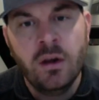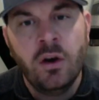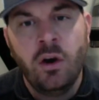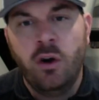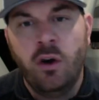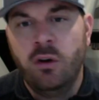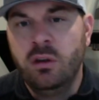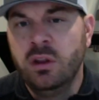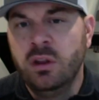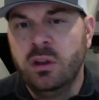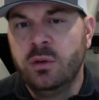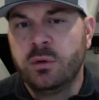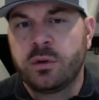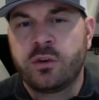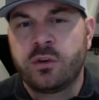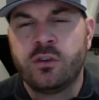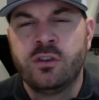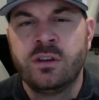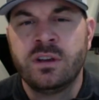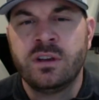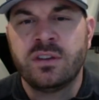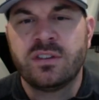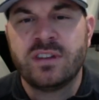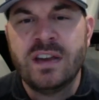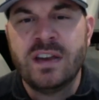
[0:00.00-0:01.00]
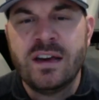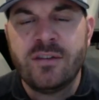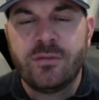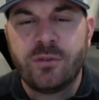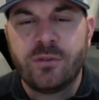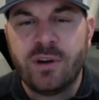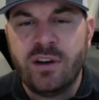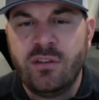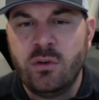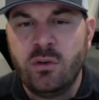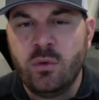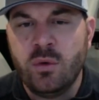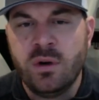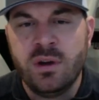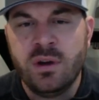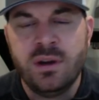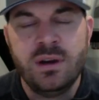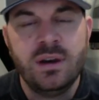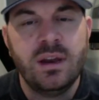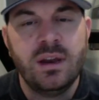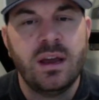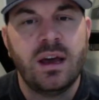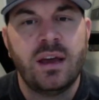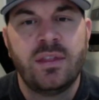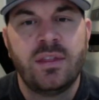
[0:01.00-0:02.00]
early recruiting is not for
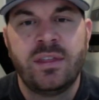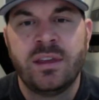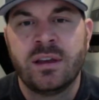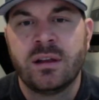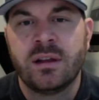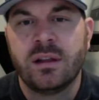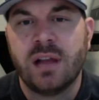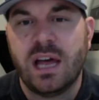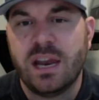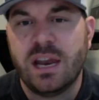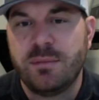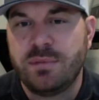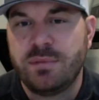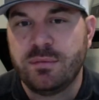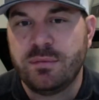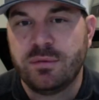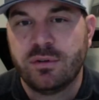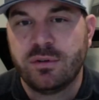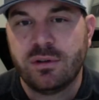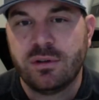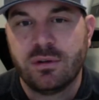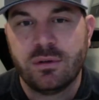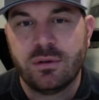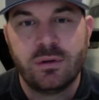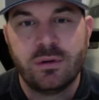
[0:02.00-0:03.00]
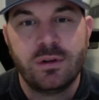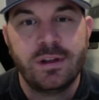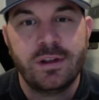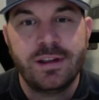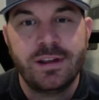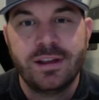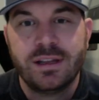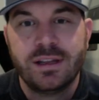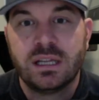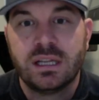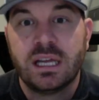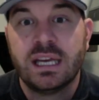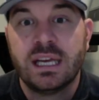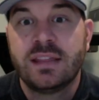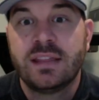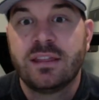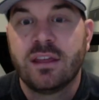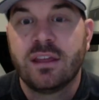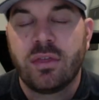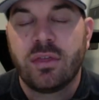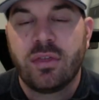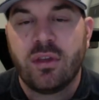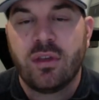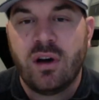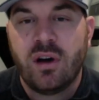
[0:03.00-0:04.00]
everyone. I think a lot of people like the
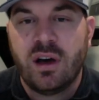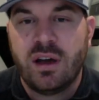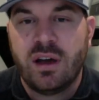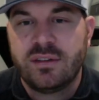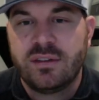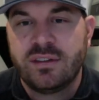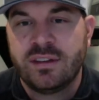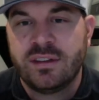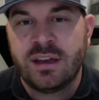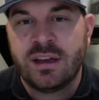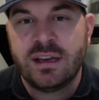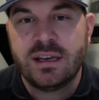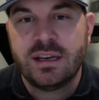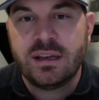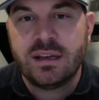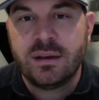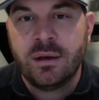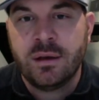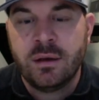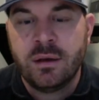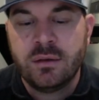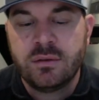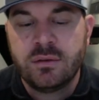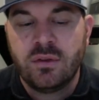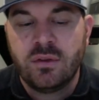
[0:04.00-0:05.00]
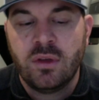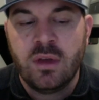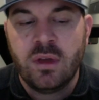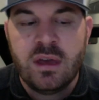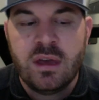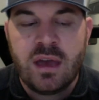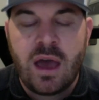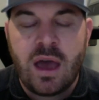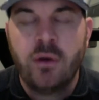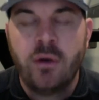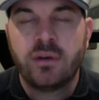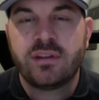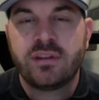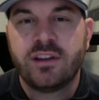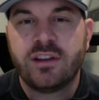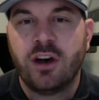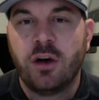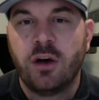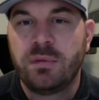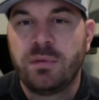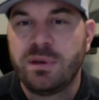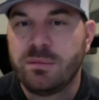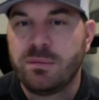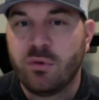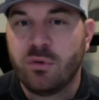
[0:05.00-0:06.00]
thoughts and ideas. I always
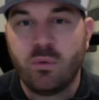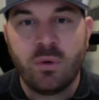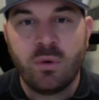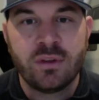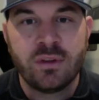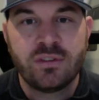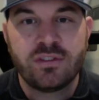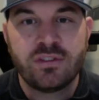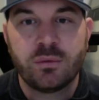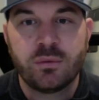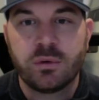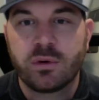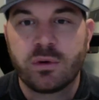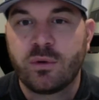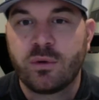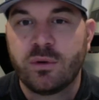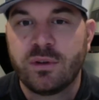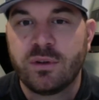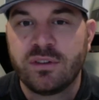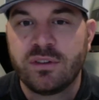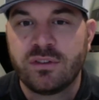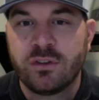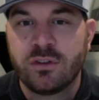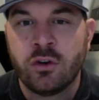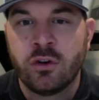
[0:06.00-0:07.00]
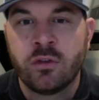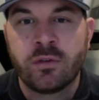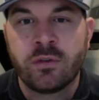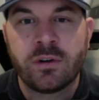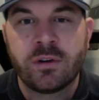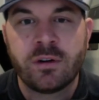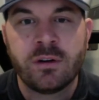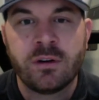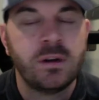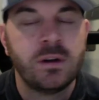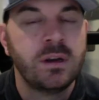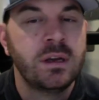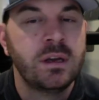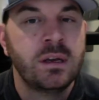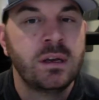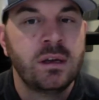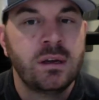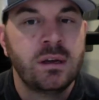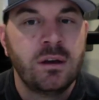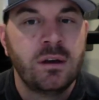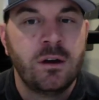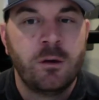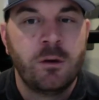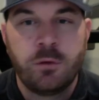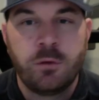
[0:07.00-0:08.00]
tell people once the recruiting's over,
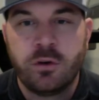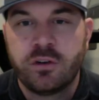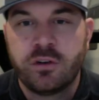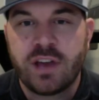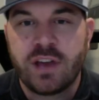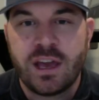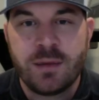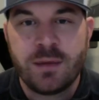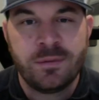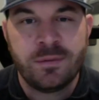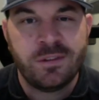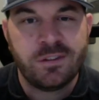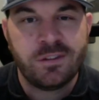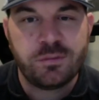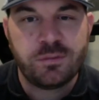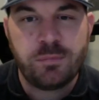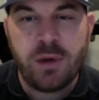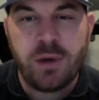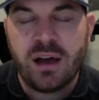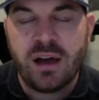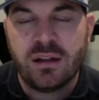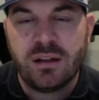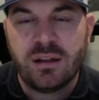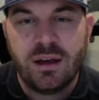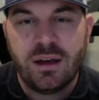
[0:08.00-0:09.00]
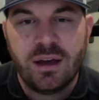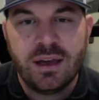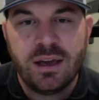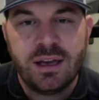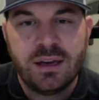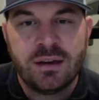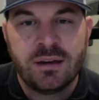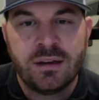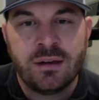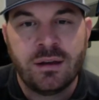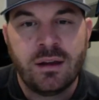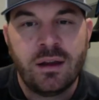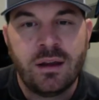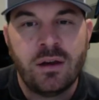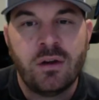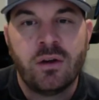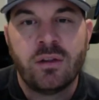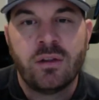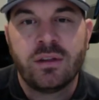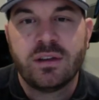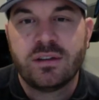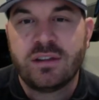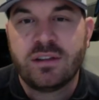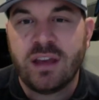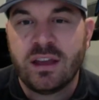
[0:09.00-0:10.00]
your time in the spotlight and all
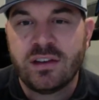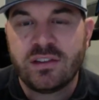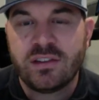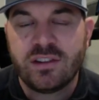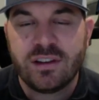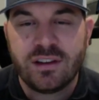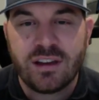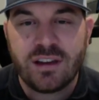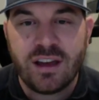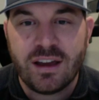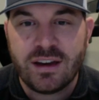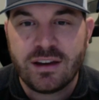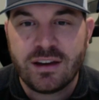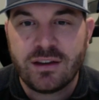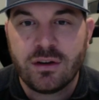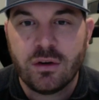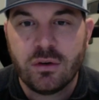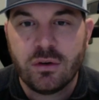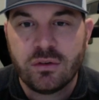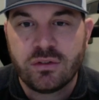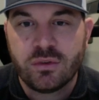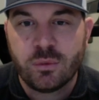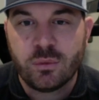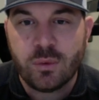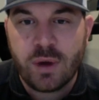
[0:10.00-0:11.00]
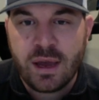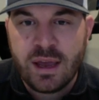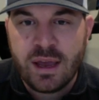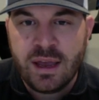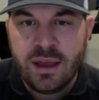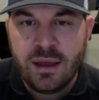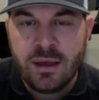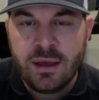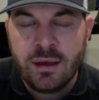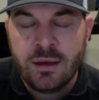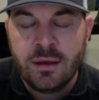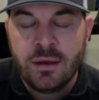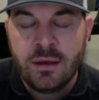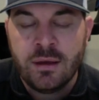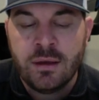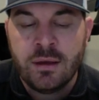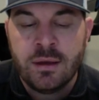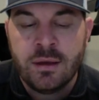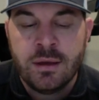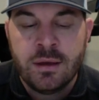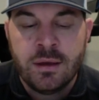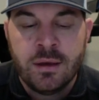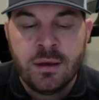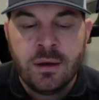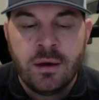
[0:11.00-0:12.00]
the attention kind of goes away.
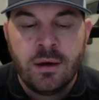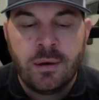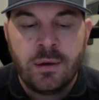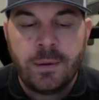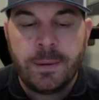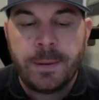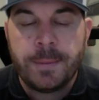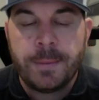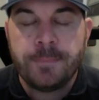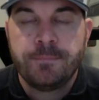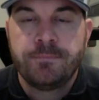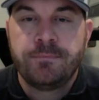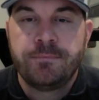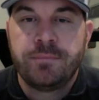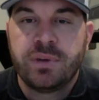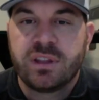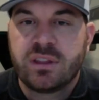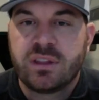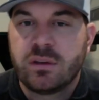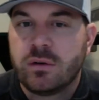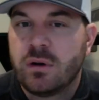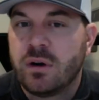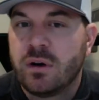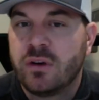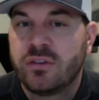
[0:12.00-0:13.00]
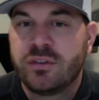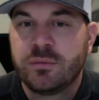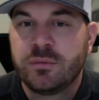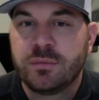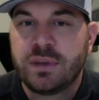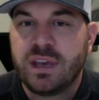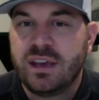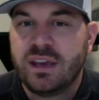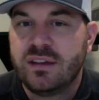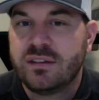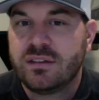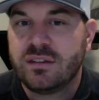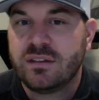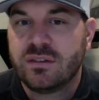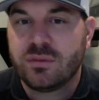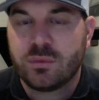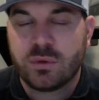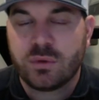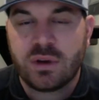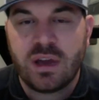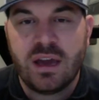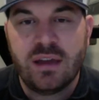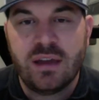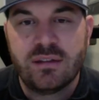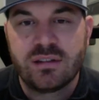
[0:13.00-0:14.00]
But there are some cases
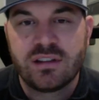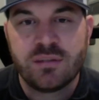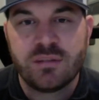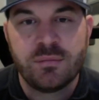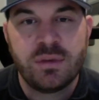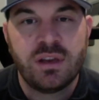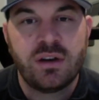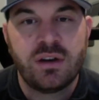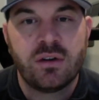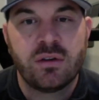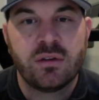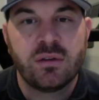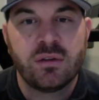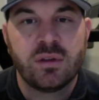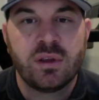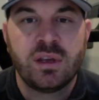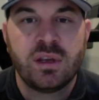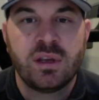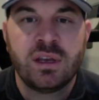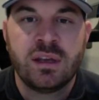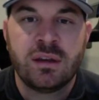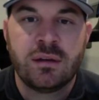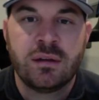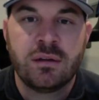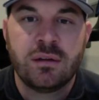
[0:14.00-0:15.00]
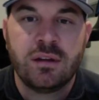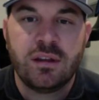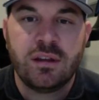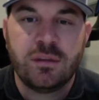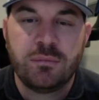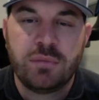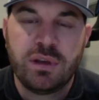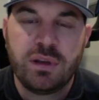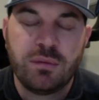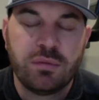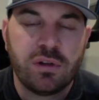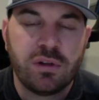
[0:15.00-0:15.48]
where guys commit early, and people